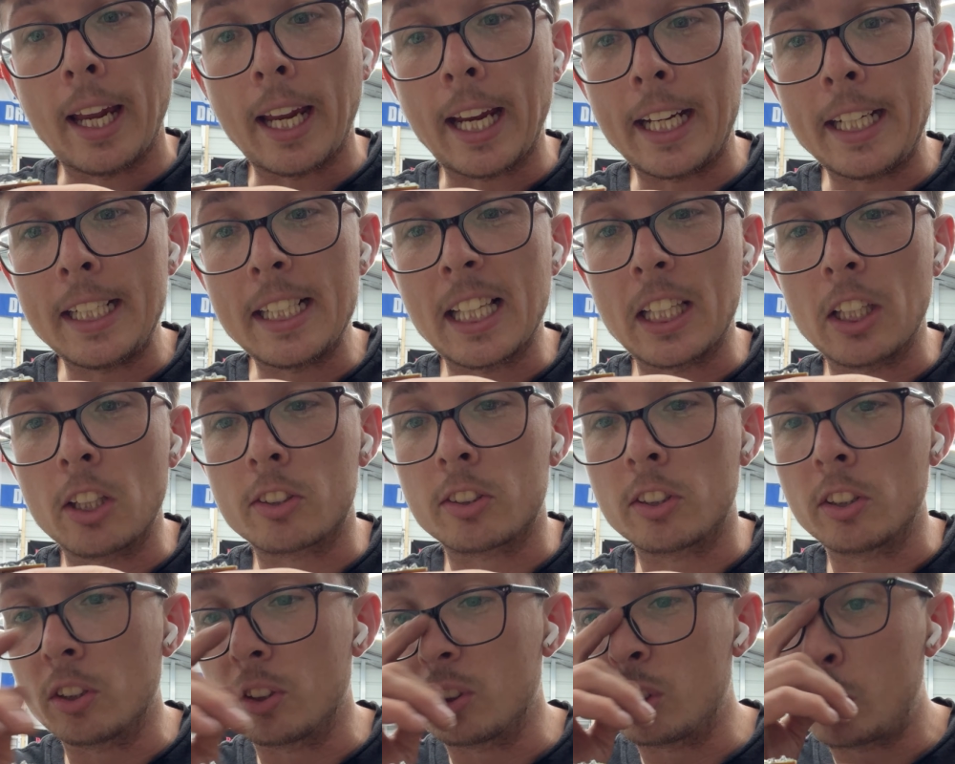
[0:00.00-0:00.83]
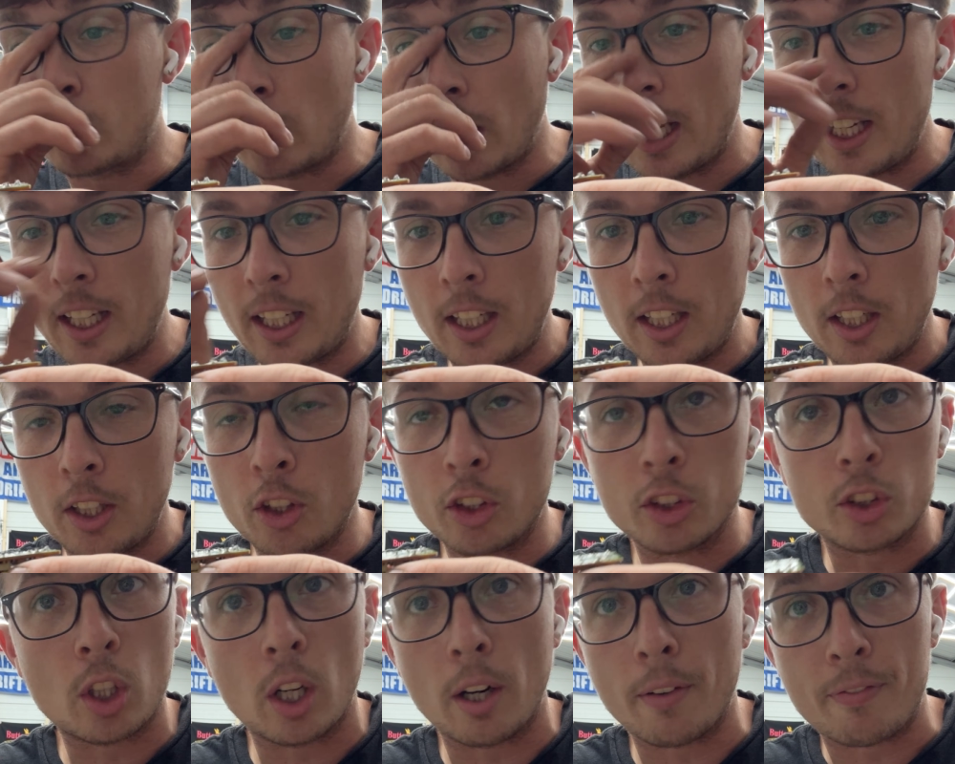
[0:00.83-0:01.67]
Any that looks a little jank, you're
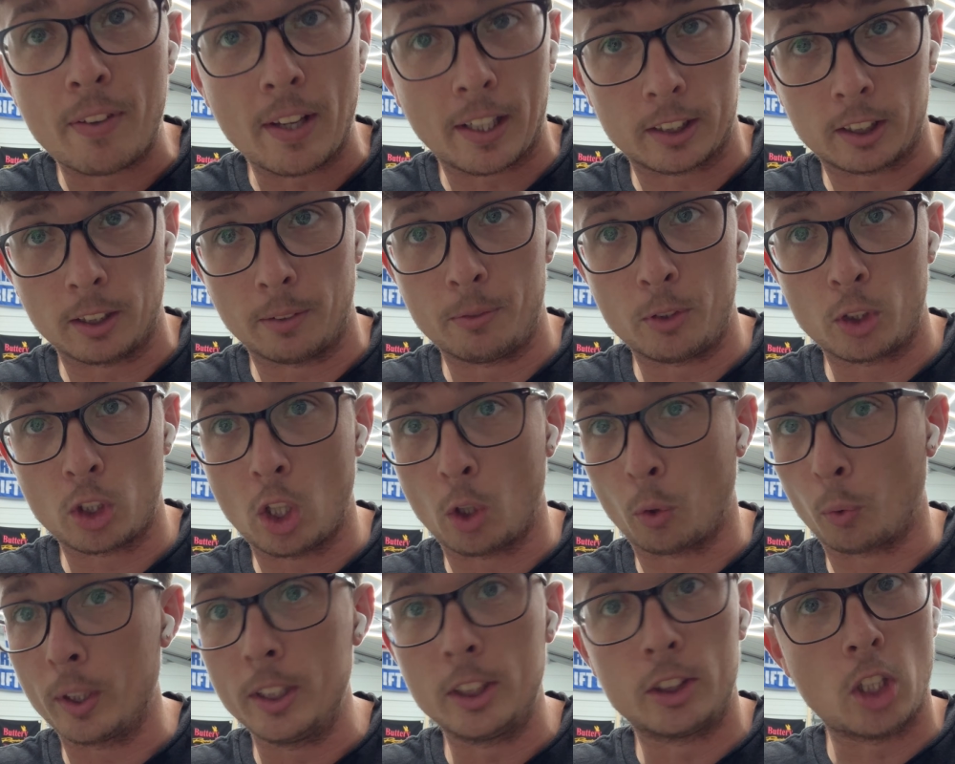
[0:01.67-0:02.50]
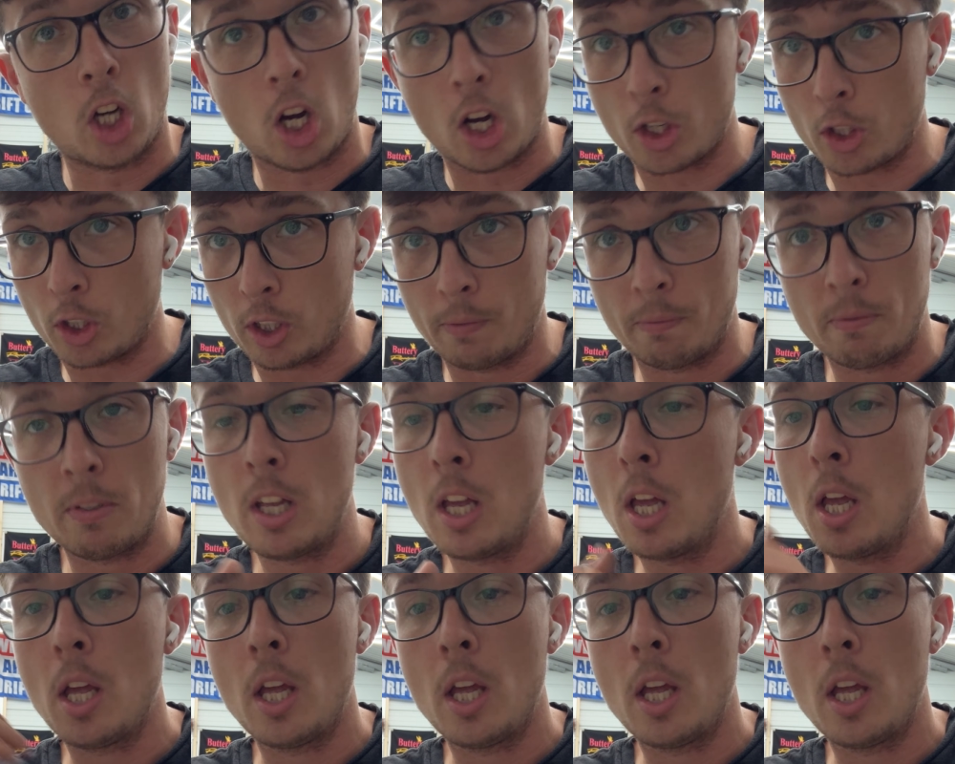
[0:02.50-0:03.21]
just gonna fix them. You're gonna resolder them,